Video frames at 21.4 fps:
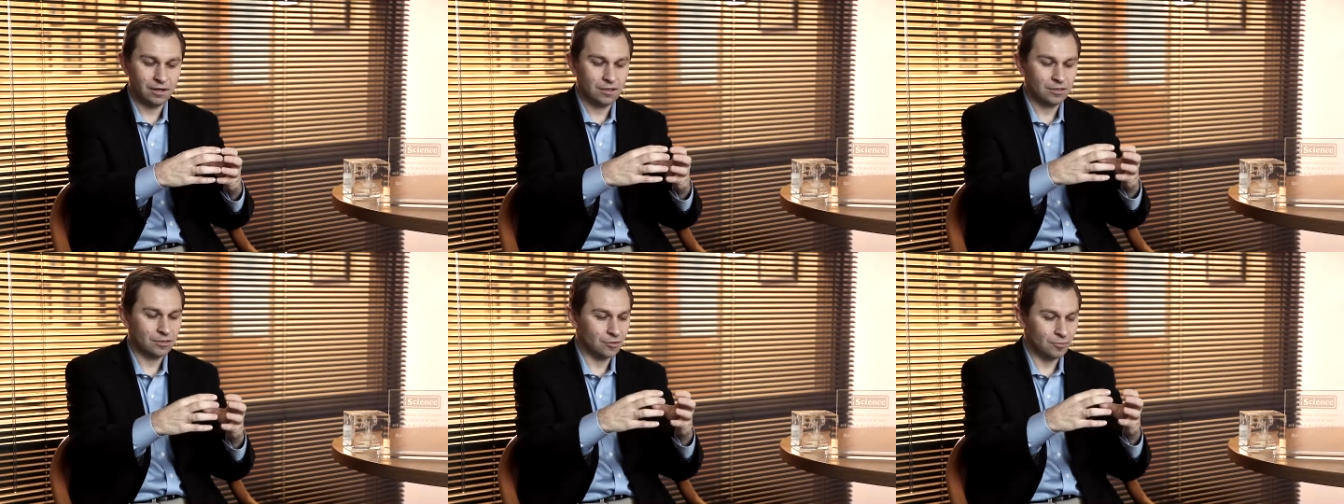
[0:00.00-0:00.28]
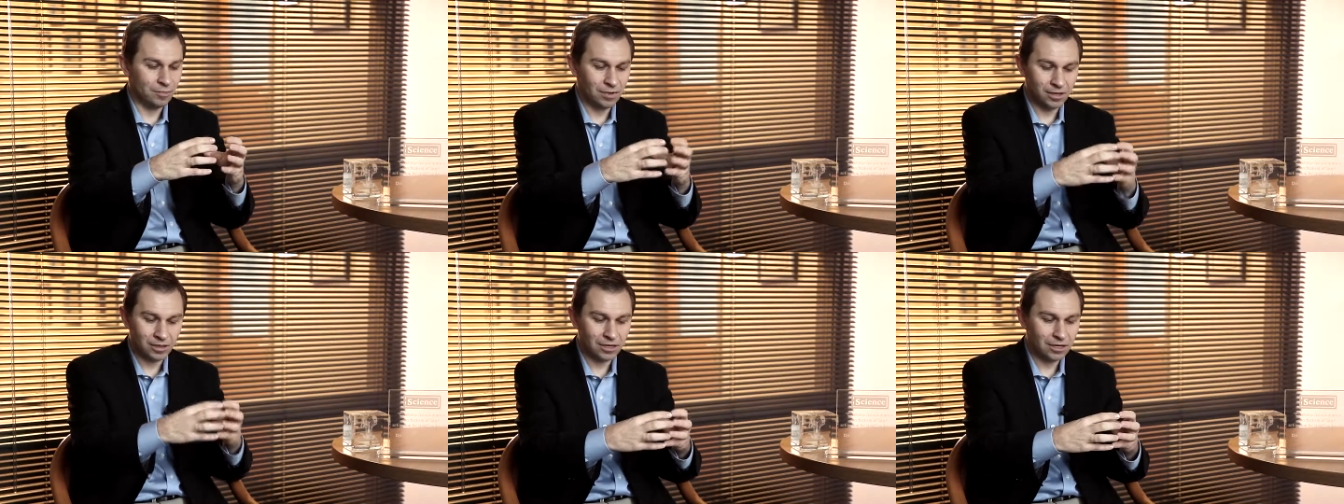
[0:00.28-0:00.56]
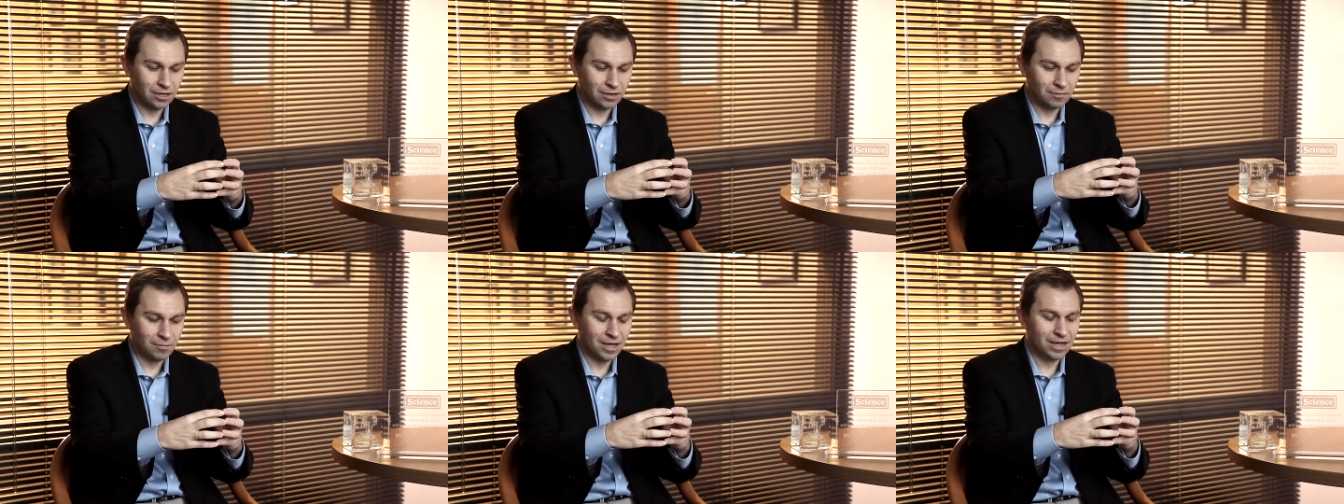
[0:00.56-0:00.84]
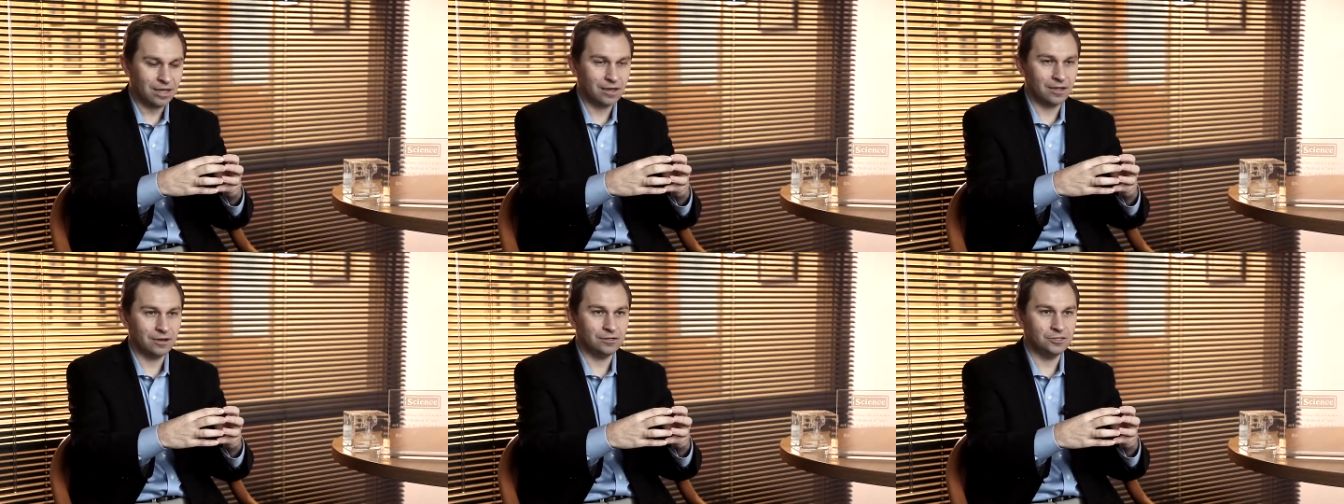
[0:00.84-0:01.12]
their ability to
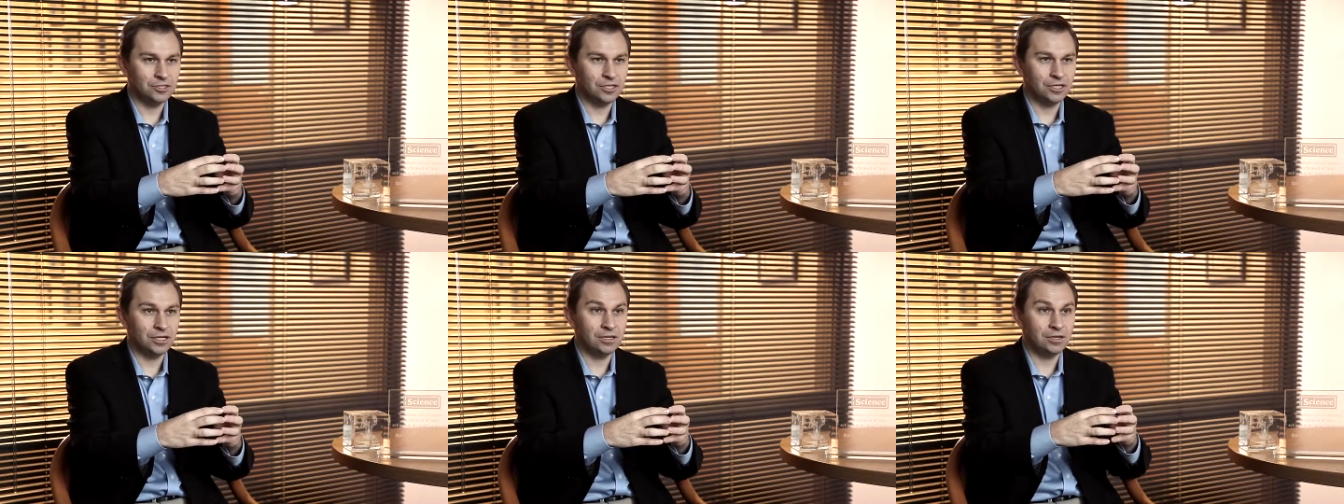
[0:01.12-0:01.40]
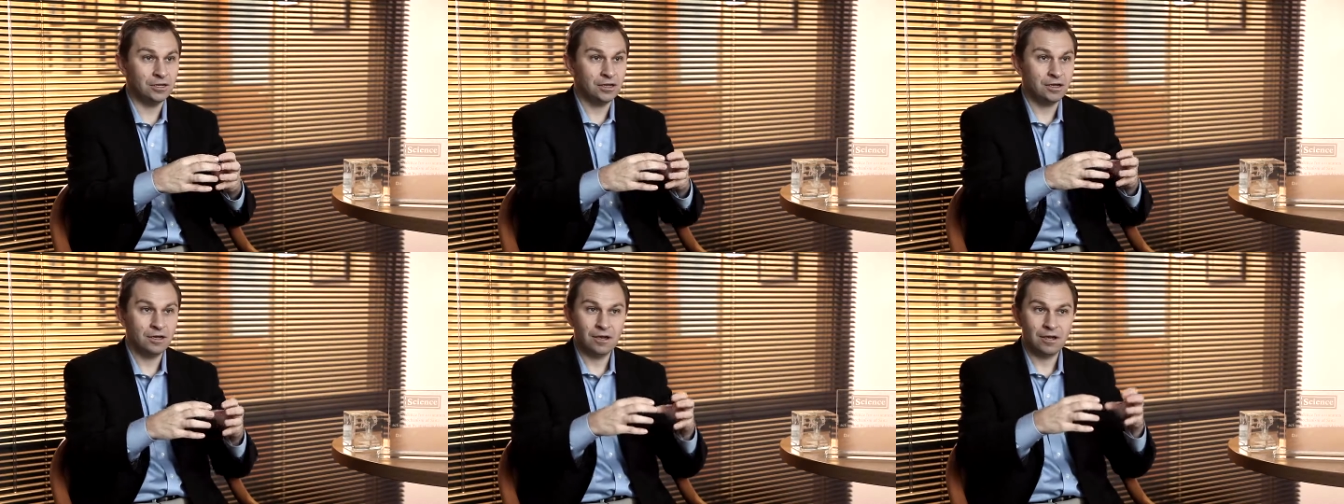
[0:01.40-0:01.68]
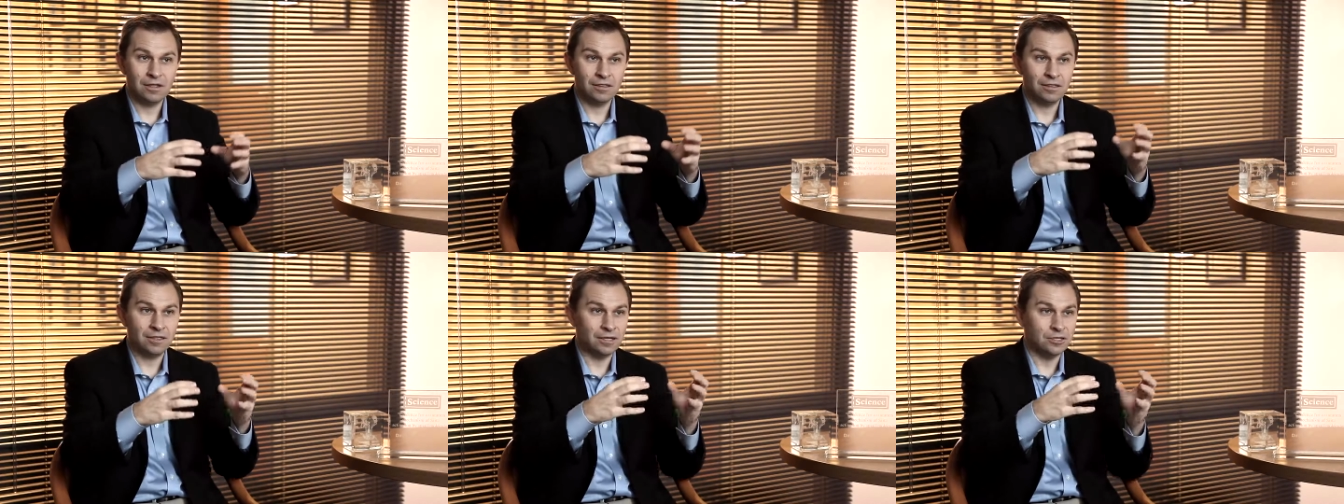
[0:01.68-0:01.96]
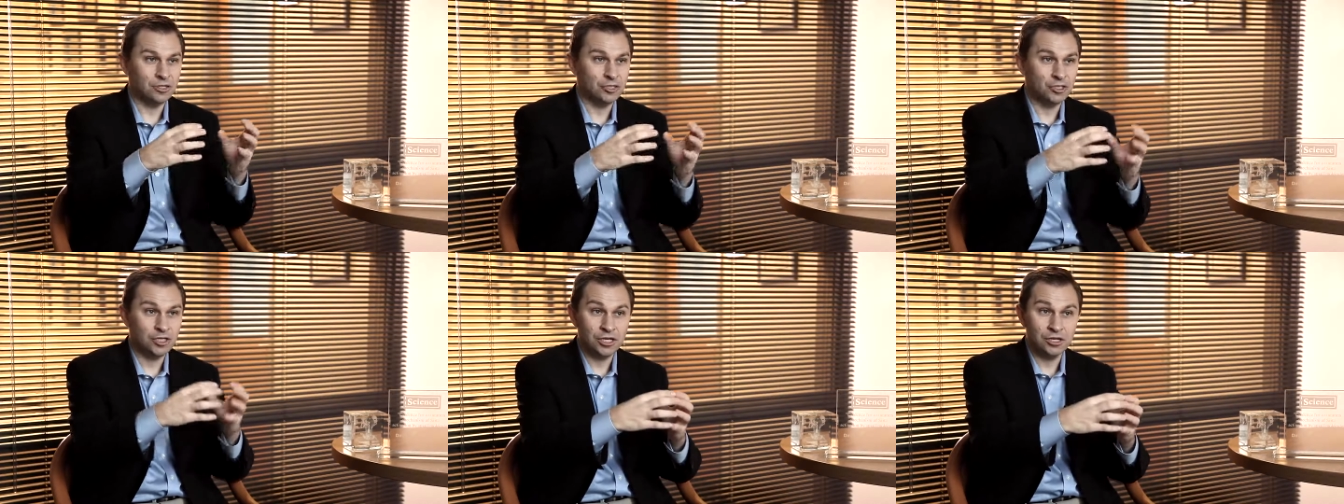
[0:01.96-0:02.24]
make energy, their
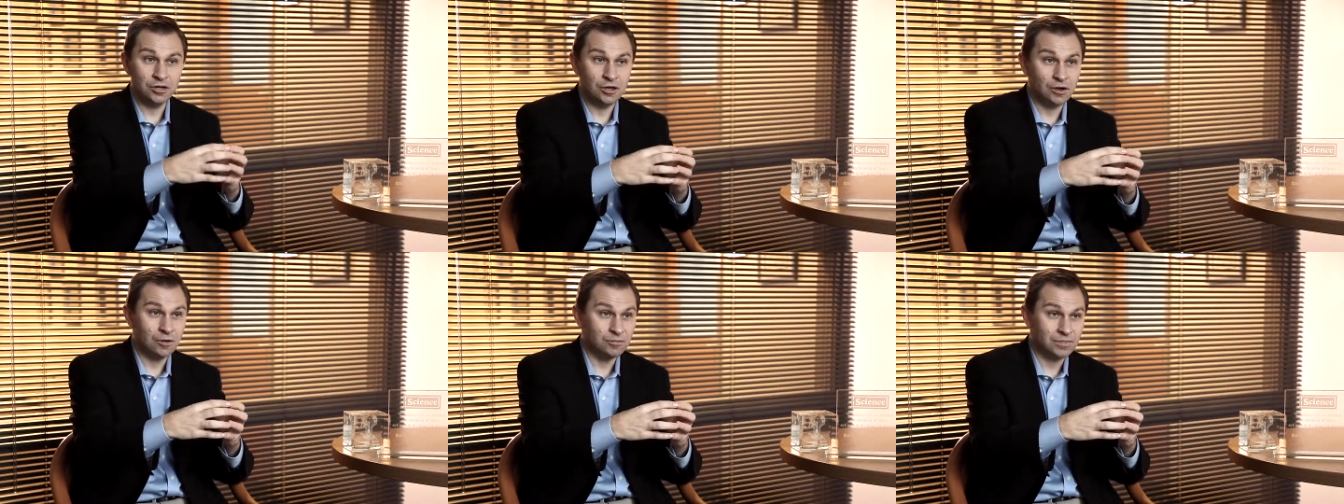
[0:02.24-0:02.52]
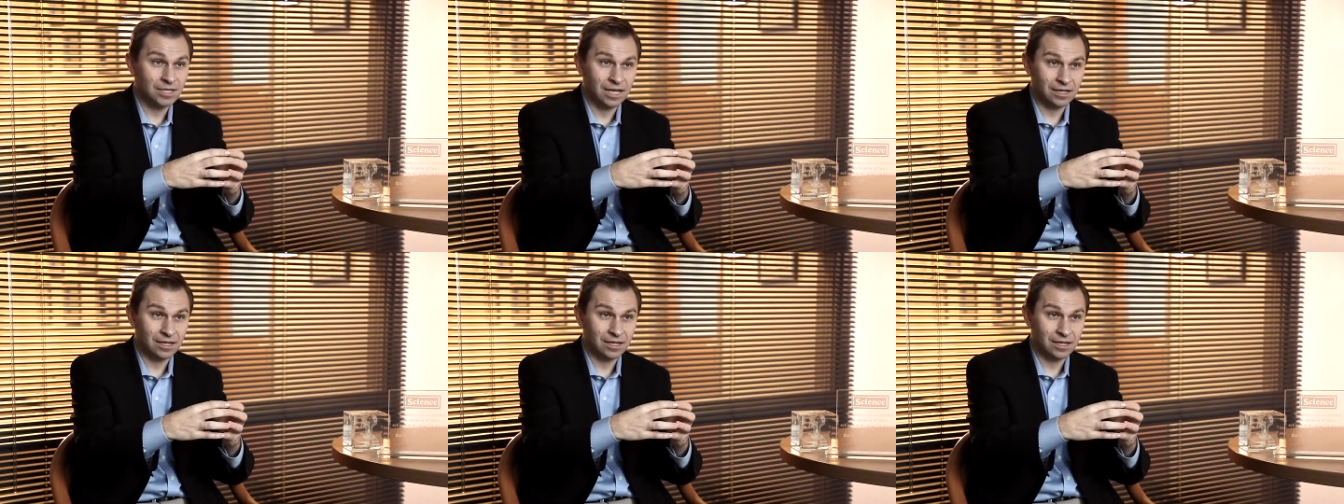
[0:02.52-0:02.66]
genome's